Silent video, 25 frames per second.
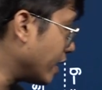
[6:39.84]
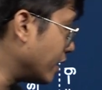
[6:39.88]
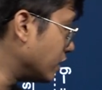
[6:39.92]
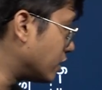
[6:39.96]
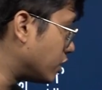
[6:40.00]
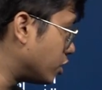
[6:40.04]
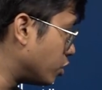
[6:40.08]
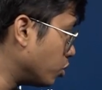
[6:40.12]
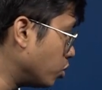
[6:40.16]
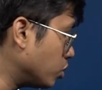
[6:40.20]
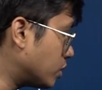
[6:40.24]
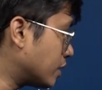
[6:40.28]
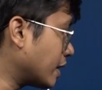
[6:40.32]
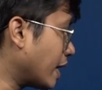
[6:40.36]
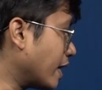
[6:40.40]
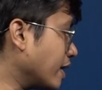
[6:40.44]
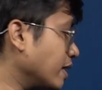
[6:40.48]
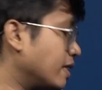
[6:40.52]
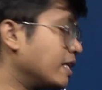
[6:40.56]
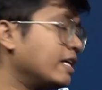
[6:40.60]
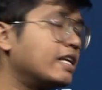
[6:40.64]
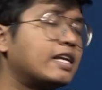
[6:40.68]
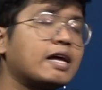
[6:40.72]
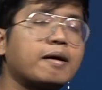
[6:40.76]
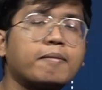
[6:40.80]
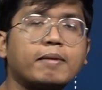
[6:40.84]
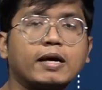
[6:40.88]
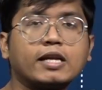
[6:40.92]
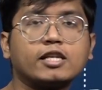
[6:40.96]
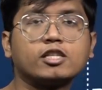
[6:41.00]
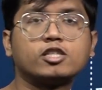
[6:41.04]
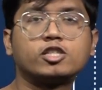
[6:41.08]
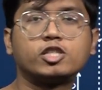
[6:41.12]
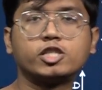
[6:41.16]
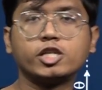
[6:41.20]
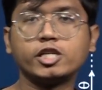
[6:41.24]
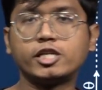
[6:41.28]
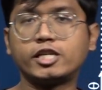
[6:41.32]
is u sine theta
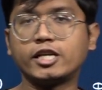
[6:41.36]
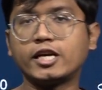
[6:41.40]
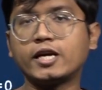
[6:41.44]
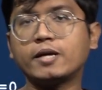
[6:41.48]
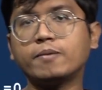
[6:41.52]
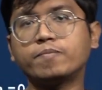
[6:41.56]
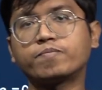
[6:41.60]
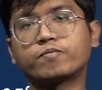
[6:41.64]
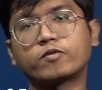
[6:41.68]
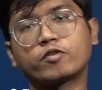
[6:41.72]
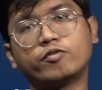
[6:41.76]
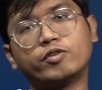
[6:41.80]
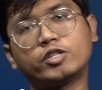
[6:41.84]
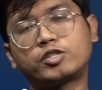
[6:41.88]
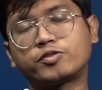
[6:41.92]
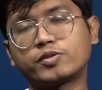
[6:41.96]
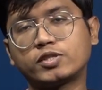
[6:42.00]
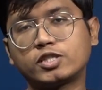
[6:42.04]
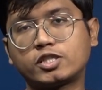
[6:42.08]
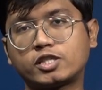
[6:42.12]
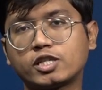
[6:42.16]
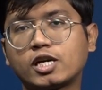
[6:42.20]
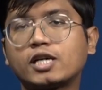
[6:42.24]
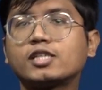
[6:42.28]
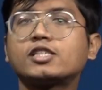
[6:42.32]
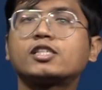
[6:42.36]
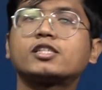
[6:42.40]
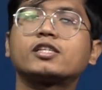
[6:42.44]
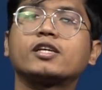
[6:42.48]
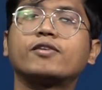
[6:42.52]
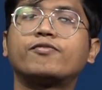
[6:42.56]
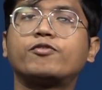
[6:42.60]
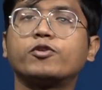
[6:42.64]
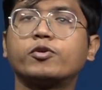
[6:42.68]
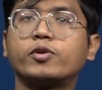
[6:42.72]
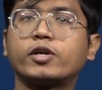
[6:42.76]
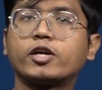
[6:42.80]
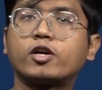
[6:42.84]
minus gt, which was just,
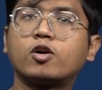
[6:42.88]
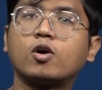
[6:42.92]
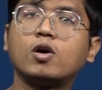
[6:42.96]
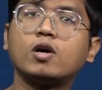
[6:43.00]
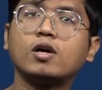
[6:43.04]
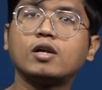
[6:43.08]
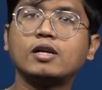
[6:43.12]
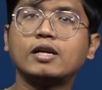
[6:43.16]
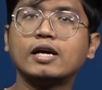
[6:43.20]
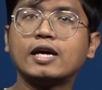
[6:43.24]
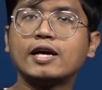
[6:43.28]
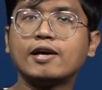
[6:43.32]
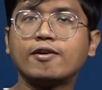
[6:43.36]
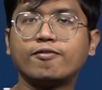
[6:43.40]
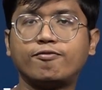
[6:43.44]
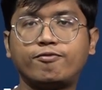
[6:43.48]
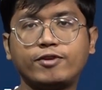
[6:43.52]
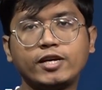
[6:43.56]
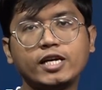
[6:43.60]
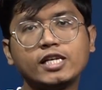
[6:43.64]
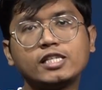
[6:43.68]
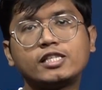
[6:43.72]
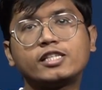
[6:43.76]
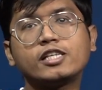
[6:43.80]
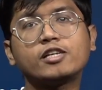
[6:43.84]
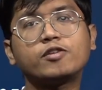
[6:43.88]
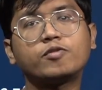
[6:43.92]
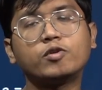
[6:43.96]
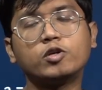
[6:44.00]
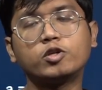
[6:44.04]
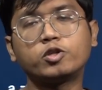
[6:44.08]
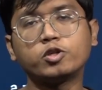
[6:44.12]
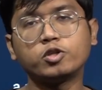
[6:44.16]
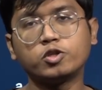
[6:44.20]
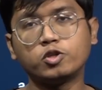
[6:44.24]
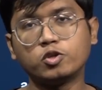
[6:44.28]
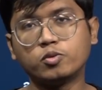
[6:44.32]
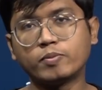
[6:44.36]
if you recall, v is equal
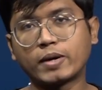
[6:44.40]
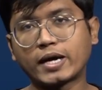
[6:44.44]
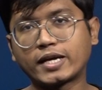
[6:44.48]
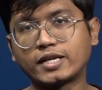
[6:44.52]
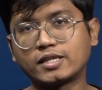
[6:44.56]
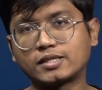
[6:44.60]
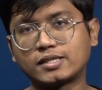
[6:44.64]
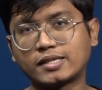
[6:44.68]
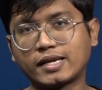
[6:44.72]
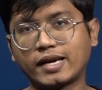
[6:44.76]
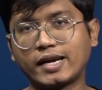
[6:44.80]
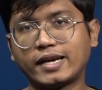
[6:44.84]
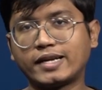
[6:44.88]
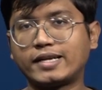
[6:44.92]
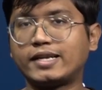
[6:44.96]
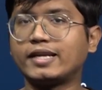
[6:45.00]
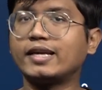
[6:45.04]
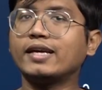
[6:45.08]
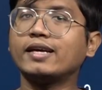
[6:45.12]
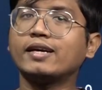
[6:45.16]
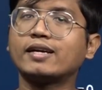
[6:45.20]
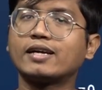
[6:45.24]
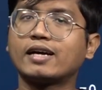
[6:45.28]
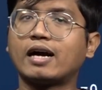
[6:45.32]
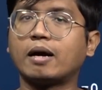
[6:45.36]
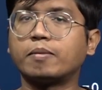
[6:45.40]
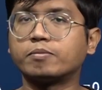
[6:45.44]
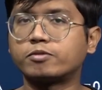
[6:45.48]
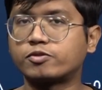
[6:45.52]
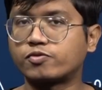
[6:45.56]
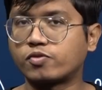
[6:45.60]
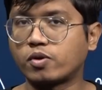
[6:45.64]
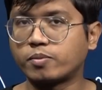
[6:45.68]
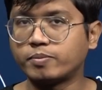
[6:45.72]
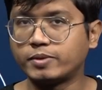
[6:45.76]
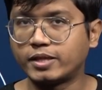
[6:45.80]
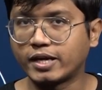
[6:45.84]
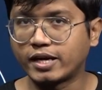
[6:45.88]
to u minus at, comes
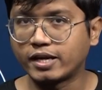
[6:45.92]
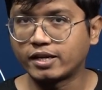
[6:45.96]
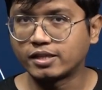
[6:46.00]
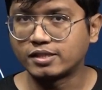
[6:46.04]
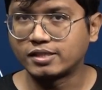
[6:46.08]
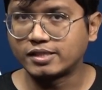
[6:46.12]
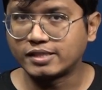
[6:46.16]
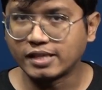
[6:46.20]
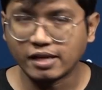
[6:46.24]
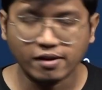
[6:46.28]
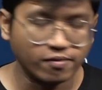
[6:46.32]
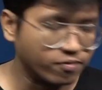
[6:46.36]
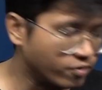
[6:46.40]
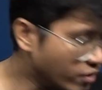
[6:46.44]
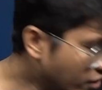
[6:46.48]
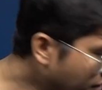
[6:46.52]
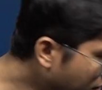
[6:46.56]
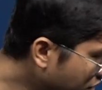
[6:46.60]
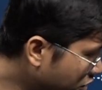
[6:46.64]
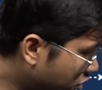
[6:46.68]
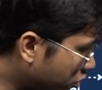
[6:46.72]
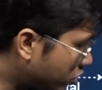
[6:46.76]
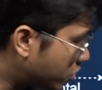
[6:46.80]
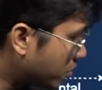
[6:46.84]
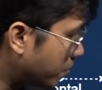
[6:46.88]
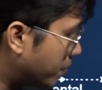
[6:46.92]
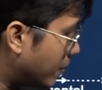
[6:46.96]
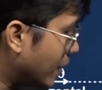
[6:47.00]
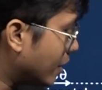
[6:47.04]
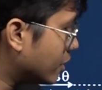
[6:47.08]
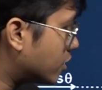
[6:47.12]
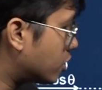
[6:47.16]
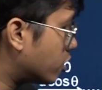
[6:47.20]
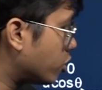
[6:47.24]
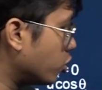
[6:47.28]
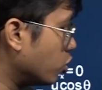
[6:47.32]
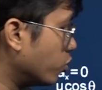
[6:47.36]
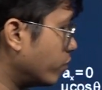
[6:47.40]
from there itself. Just
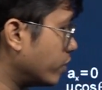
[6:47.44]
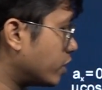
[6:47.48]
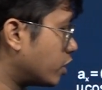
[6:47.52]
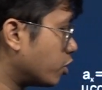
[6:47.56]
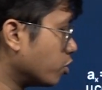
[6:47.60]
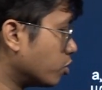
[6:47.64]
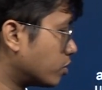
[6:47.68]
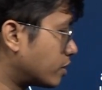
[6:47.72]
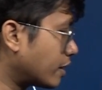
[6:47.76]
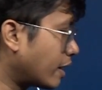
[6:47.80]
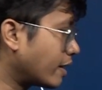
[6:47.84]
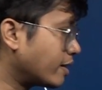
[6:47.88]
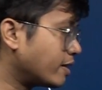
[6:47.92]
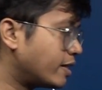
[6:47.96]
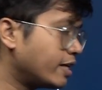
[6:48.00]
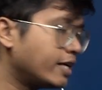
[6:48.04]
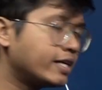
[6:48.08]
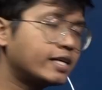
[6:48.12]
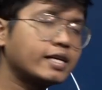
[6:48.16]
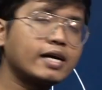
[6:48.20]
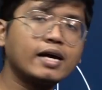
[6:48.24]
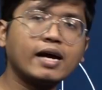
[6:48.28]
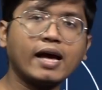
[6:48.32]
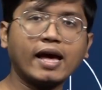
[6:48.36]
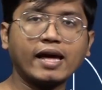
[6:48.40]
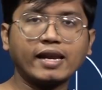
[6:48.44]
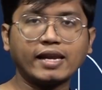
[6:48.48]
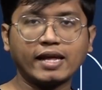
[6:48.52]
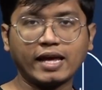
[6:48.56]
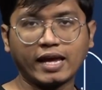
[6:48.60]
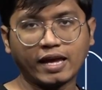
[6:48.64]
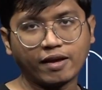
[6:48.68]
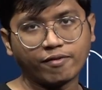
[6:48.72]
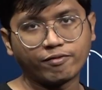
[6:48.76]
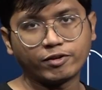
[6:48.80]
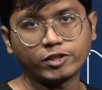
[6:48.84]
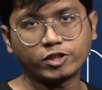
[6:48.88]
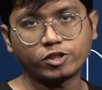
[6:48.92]
replace u with u sine theta and
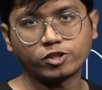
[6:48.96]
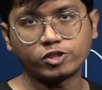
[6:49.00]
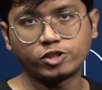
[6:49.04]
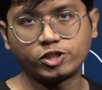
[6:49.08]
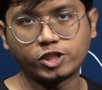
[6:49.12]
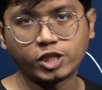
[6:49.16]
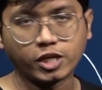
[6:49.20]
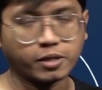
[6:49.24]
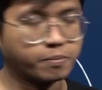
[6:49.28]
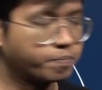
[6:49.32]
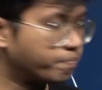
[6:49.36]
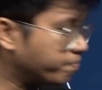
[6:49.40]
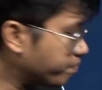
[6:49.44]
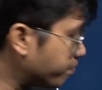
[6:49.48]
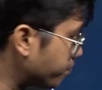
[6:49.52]
a with g.